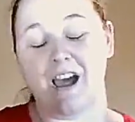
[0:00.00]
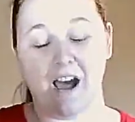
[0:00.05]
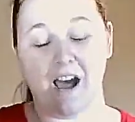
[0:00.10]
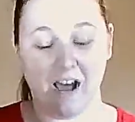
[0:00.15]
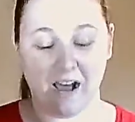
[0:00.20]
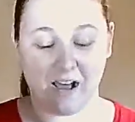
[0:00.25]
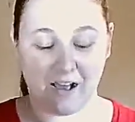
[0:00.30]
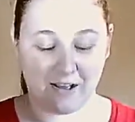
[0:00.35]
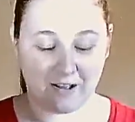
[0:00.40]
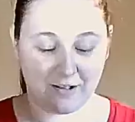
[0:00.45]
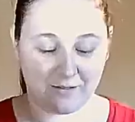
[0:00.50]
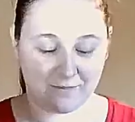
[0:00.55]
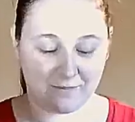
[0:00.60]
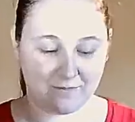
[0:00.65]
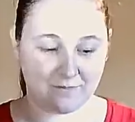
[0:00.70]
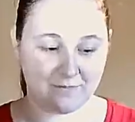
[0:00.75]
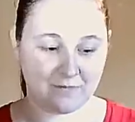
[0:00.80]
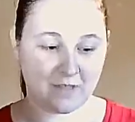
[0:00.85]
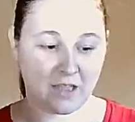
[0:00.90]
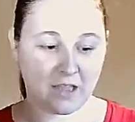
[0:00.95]
Um,
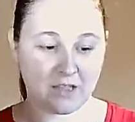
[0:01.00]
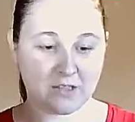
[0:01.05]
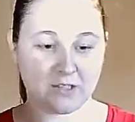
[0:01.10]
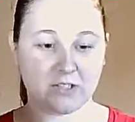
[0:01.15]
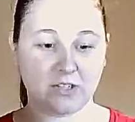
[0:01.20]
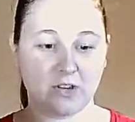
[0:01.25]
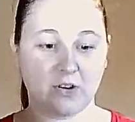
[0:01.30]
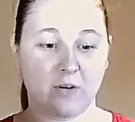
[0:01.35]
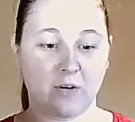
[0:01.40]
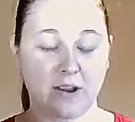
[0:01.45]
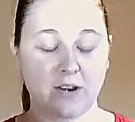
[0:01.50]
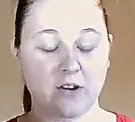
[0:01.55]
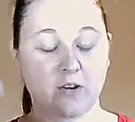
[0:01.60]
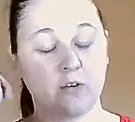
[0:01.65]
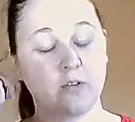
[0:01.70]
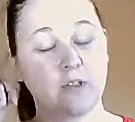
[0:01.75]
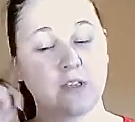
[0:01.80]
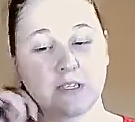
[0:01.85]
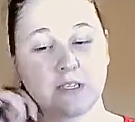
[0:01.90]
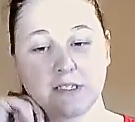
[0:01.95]
so I
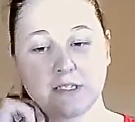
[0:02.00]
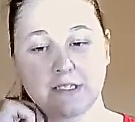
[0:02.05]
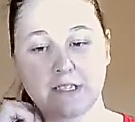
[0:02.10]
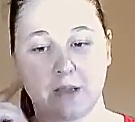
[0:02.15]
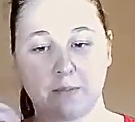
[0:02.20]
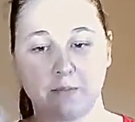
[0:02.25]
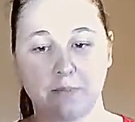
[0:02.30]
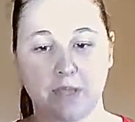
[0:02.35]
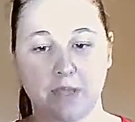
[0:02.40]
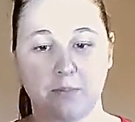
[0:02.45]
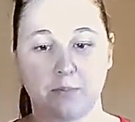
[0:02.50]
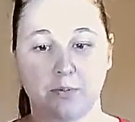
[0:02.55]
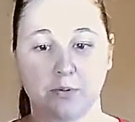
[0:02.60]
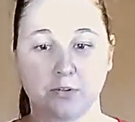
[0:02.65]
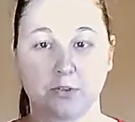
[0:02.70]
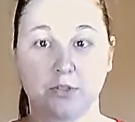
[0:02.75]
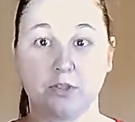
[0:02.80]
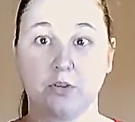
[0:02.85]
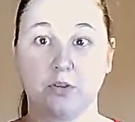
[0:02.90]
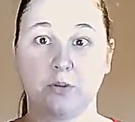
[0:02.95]
know that some people
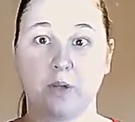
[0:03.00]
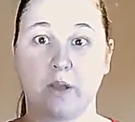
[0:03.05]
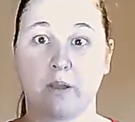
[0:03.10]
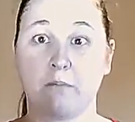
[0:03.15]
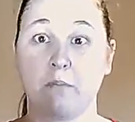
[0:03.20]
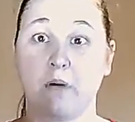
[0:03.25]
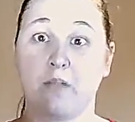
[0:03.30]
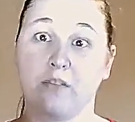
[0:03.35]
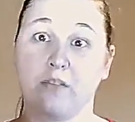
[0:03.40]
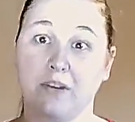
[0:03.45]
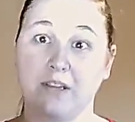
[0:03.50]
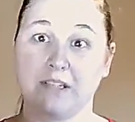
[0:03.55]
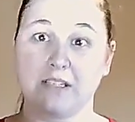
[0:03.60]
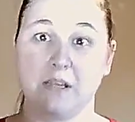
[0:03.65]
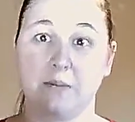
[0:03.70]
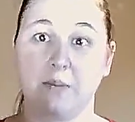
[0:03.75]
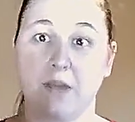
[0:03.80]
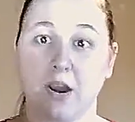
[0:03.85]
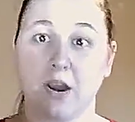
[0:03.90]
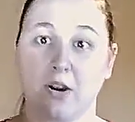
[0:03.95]
do like monthly
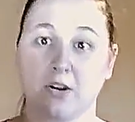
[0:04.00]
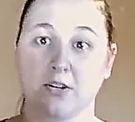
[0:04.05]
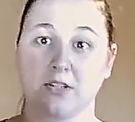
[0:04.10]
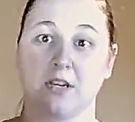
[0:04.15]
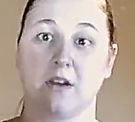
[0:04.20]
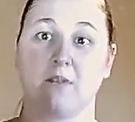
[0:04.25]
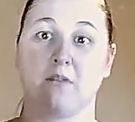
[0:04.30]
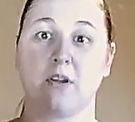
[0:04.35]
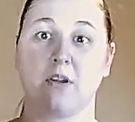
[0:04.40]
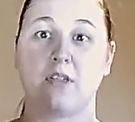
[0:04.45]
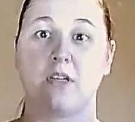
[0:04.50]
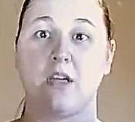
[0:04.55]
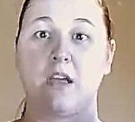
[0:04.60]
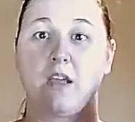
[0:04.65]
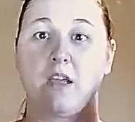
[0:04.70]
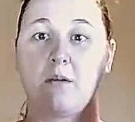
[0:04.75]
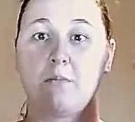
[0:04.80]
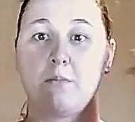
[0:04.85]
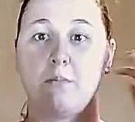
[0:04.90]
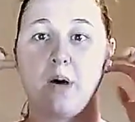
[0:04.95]
T B Rs and
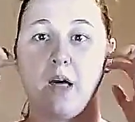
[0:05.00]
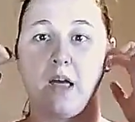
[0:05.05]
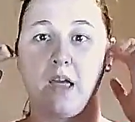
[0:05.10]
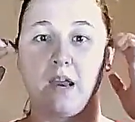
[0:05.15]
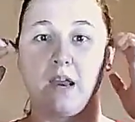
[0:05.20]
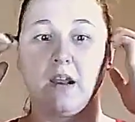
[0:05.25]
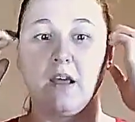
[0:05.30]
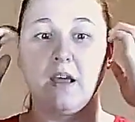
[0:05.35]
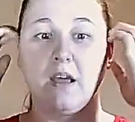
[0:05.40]
everything, but